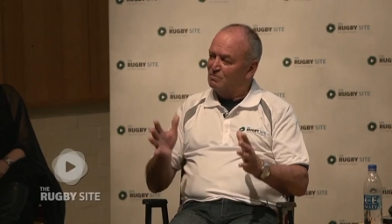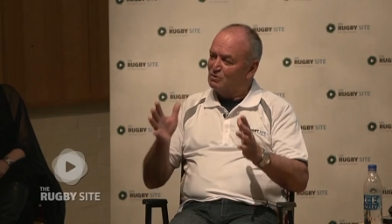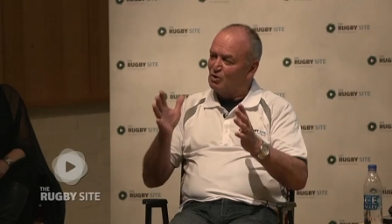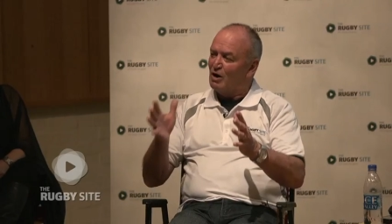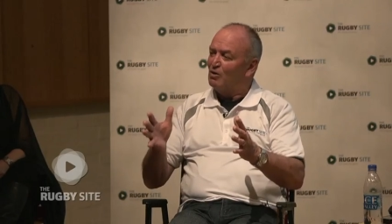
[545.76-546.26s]

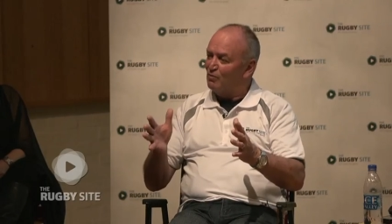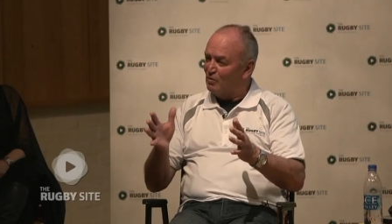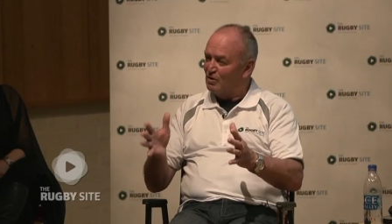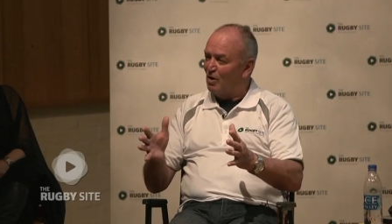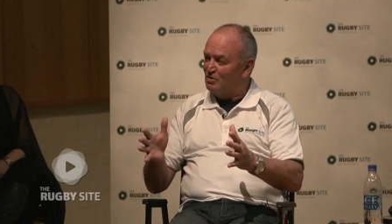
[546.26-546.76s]
cycle
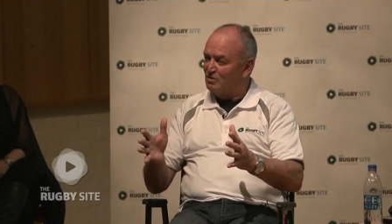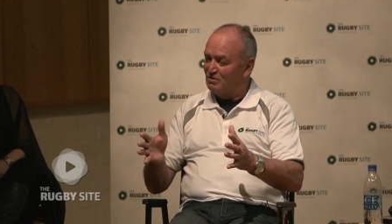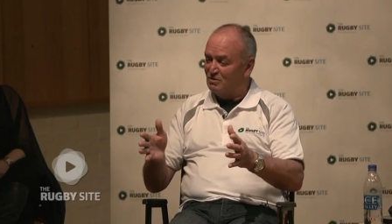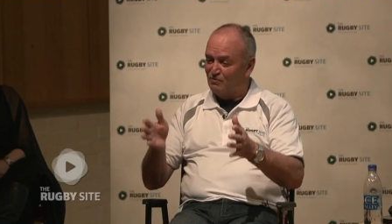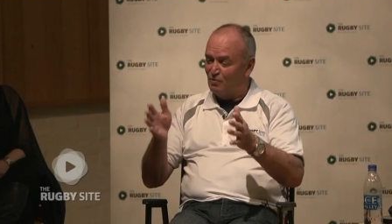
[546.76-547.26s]
for
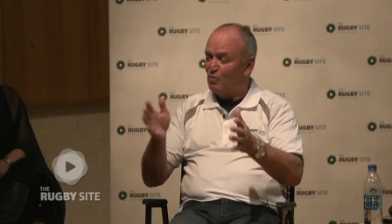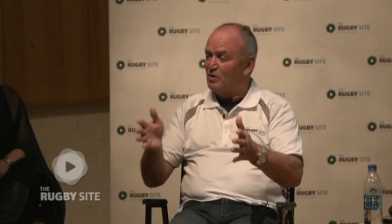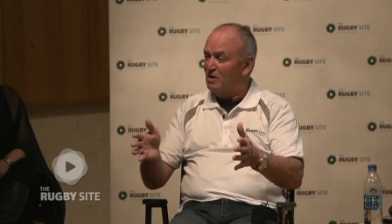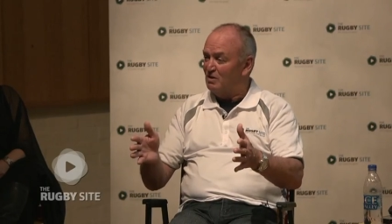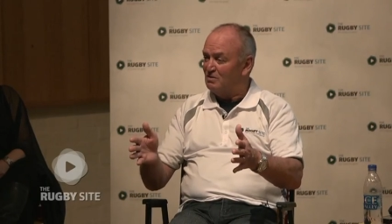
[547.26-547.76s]
coaches is 4
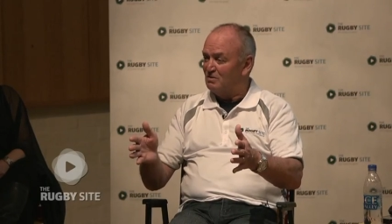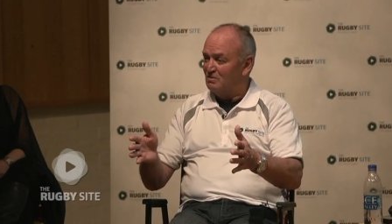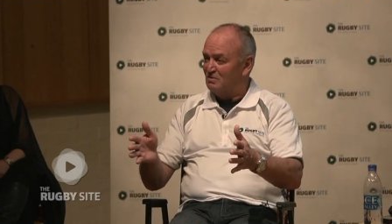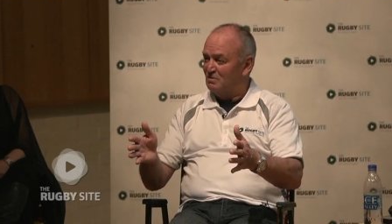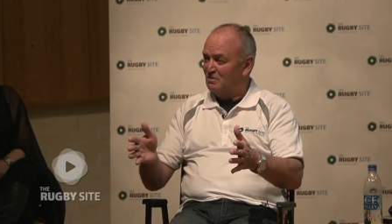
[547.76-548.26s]
years.
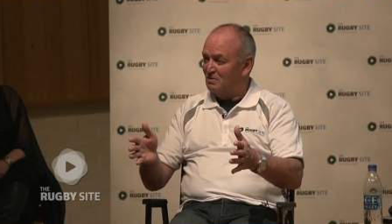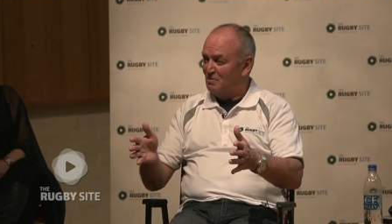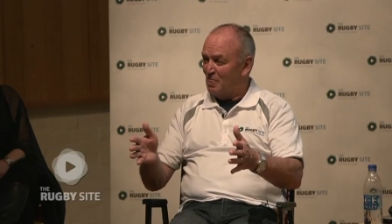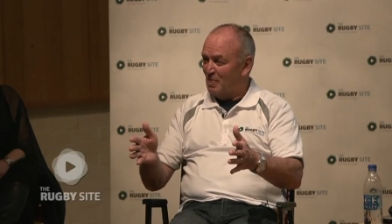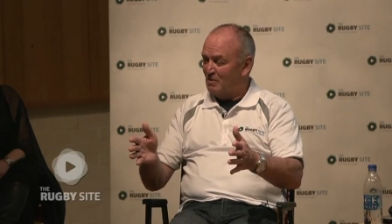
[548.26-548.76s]

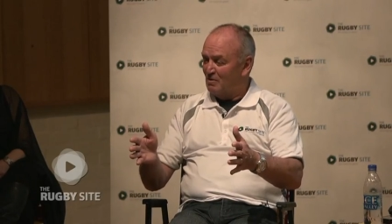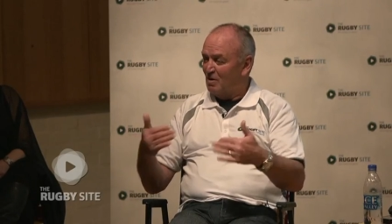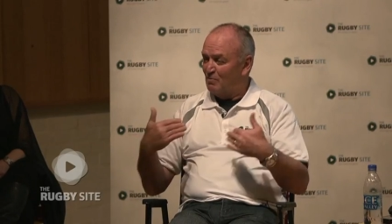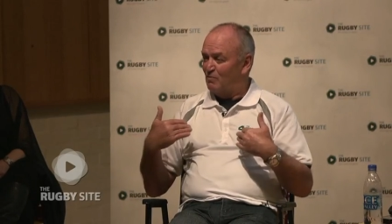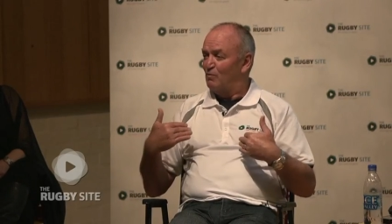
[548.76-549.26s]

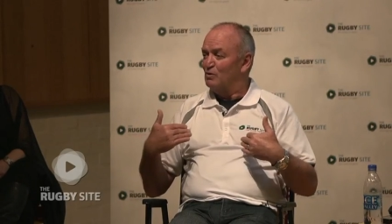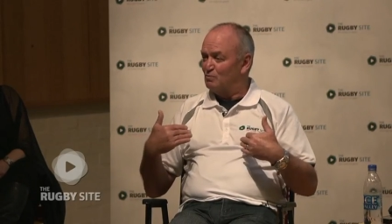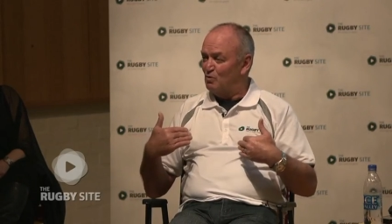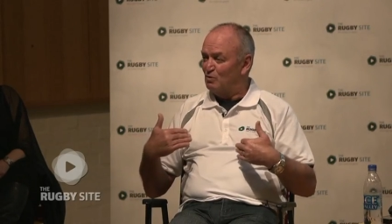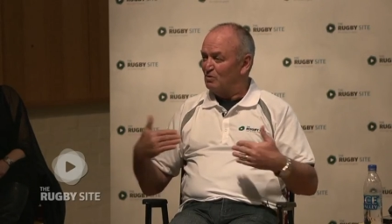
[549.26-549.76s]
I'm the
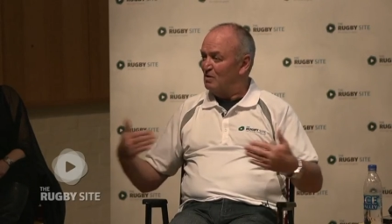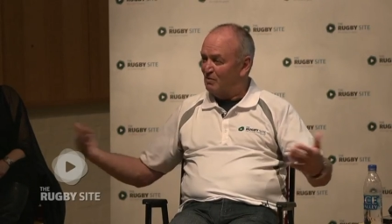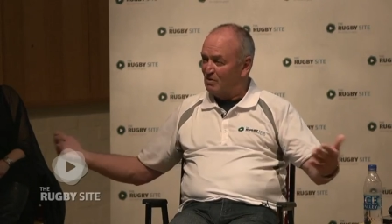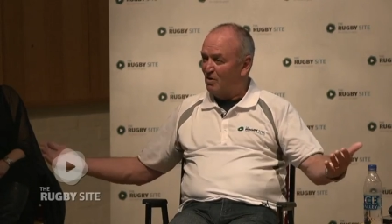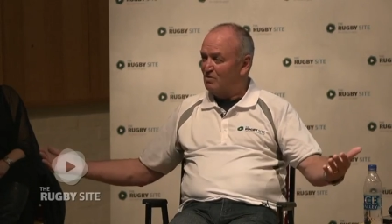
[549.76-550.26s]
first person to
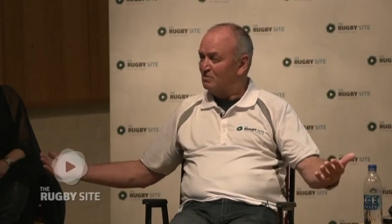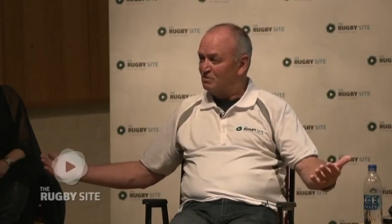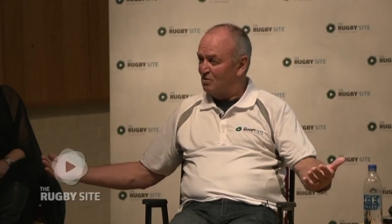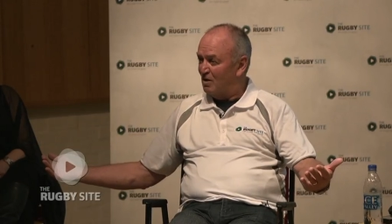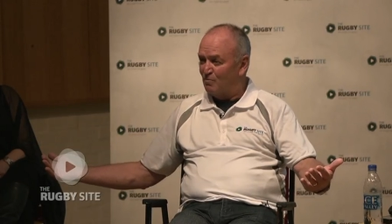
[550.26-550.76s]
ever coach the
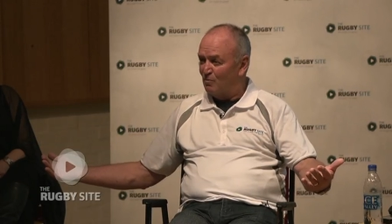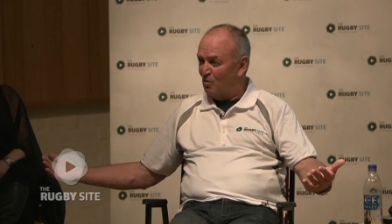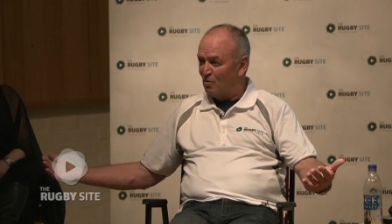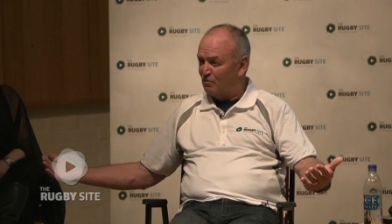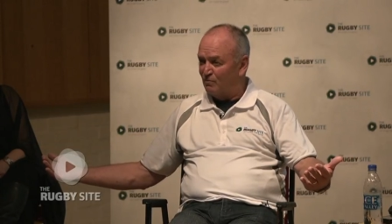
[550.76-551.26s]
side
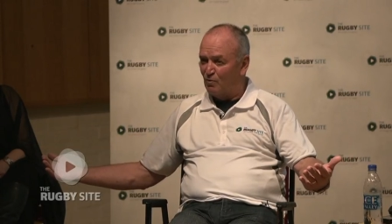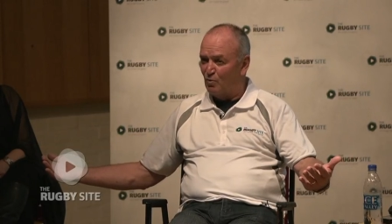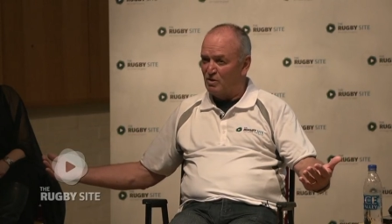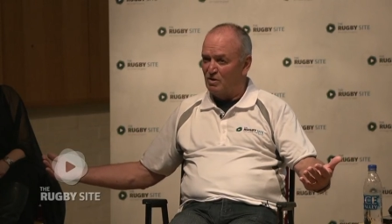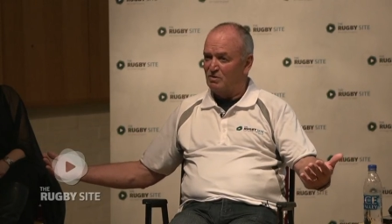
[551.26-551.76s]
longer than
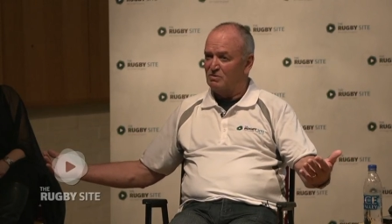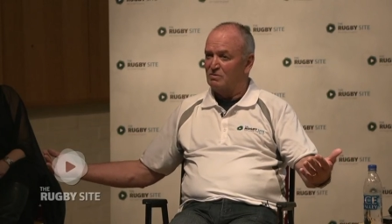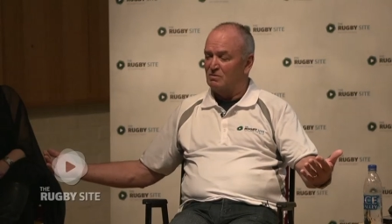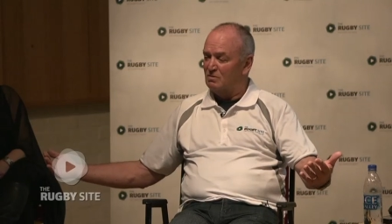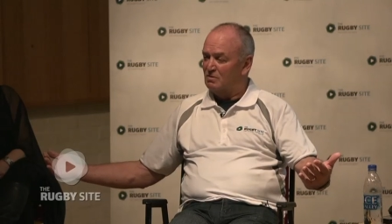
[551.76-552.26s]
4 years.
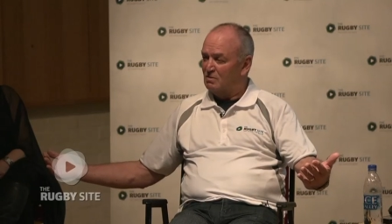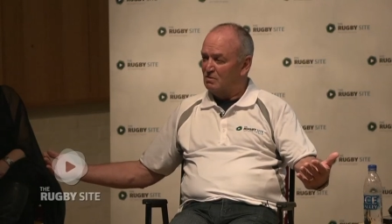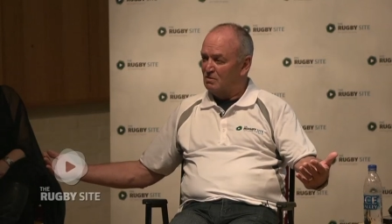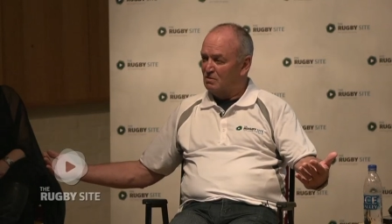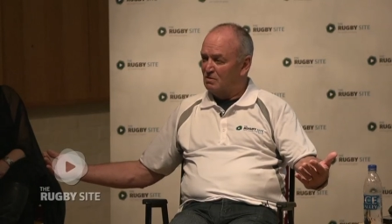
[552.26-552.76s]

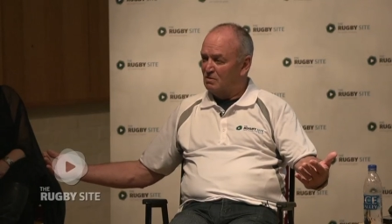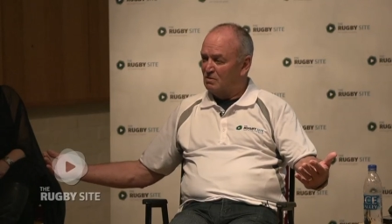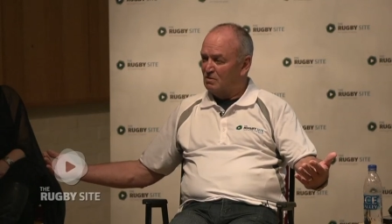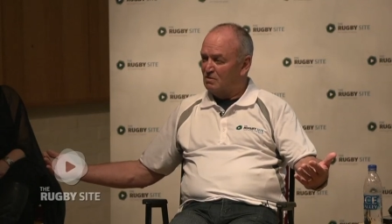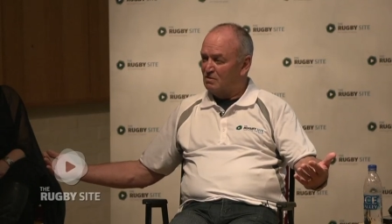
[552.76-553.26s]

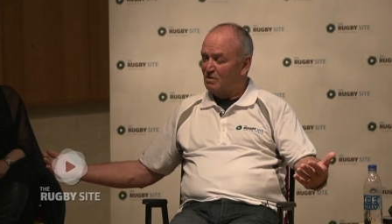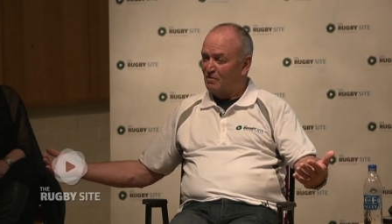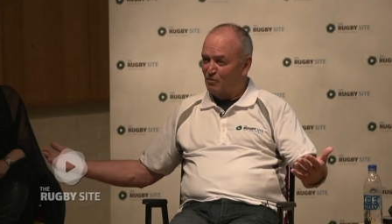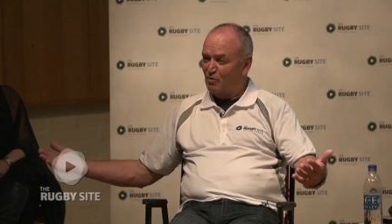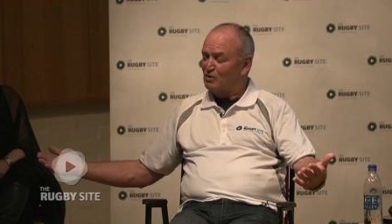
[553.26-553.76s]
So they're
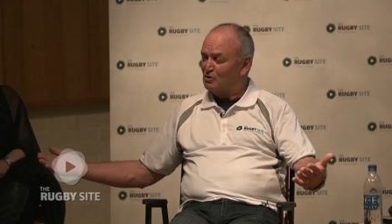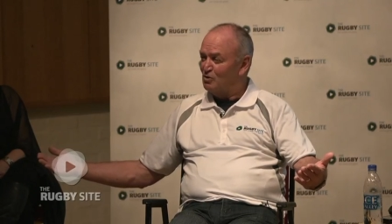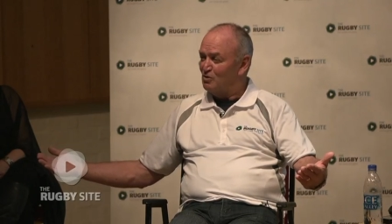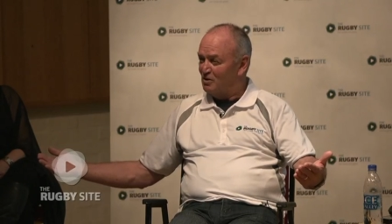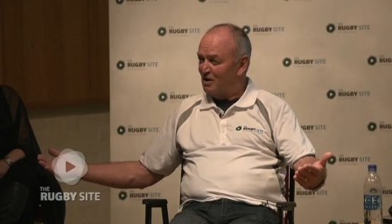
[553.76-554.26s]
very
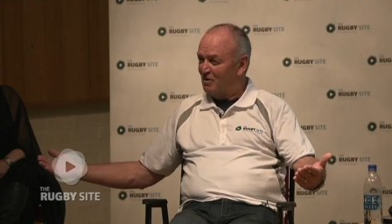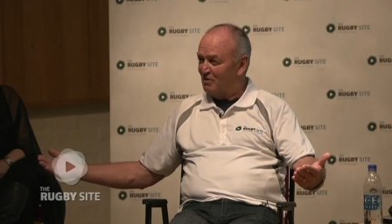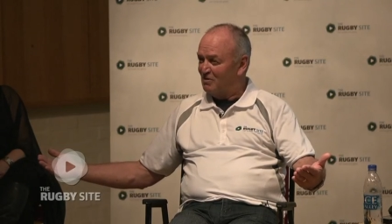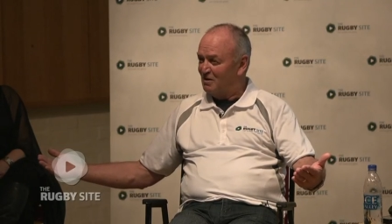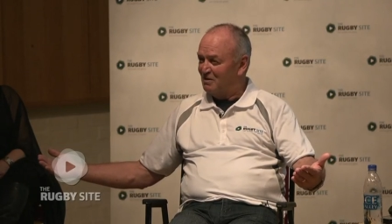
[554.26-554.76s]
astute now,
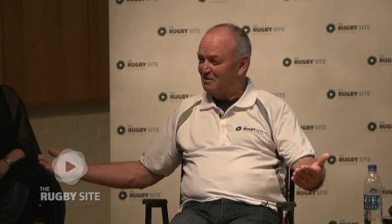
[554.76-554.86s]
aren't